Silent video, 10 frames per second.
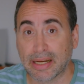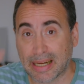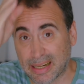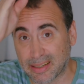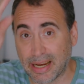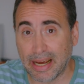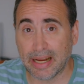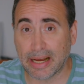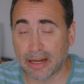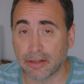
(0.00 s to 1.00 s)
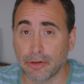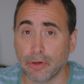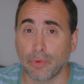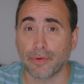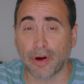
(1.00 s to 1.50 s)
Cascading has to
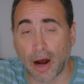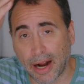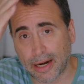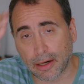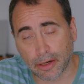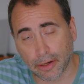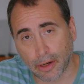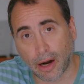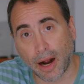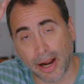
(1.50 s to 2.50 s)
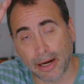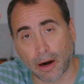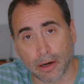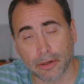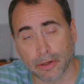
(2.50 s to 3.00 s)
do with
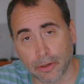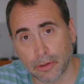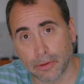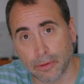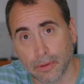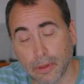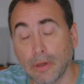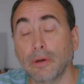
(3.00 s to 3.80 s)
hierarchical